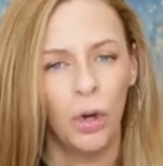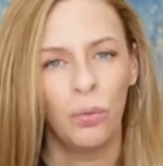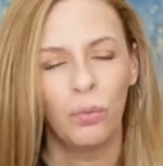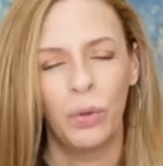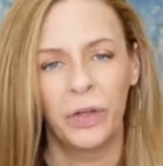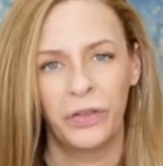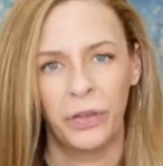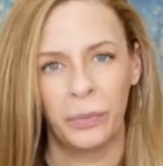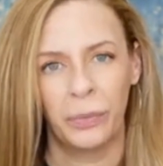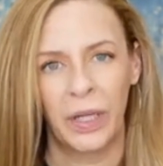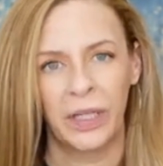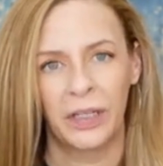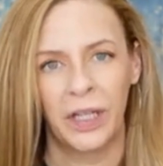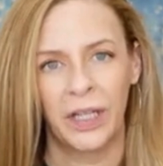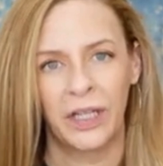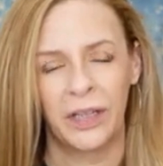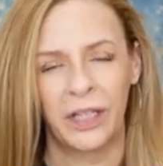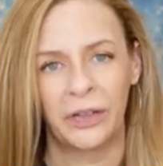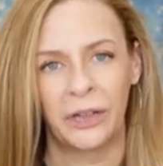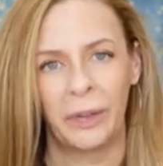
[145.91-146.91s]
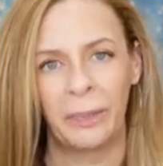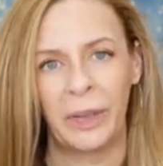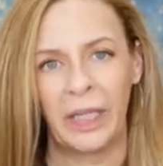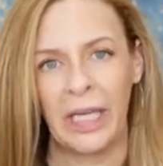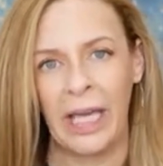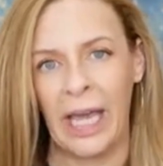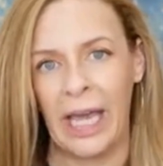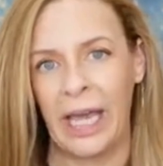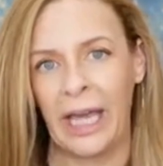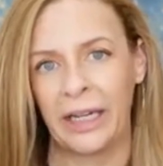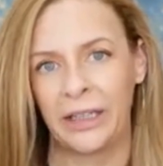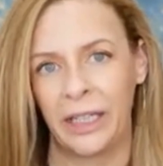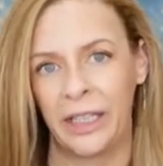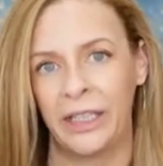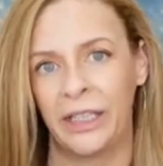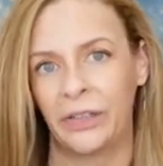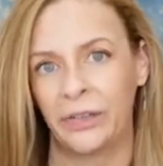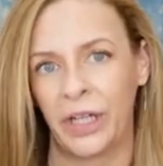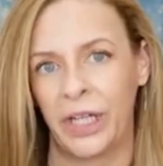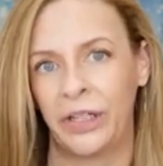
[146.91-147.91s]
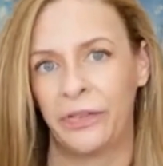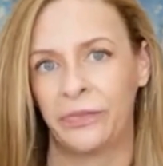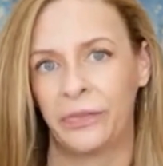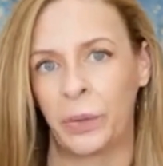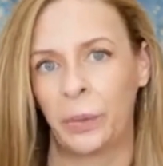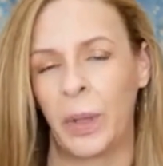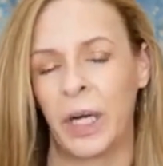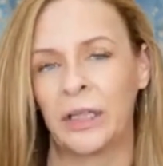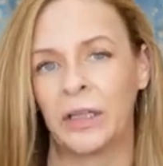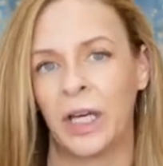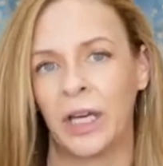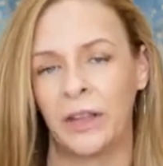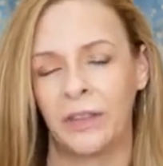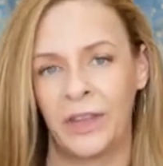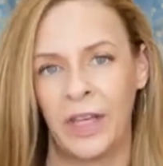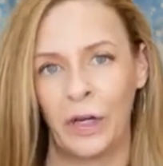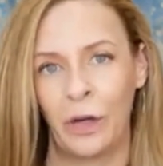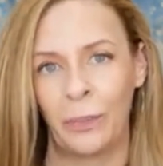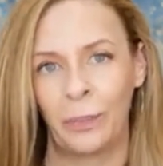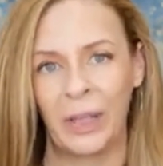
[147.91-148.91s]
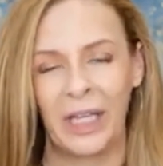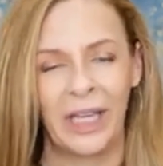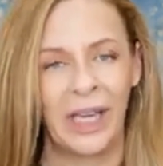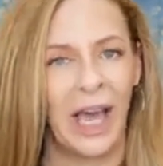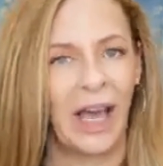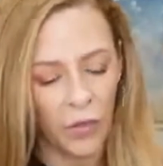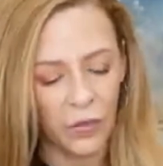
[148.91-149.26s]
with the red light therapy and near infrared light therapy.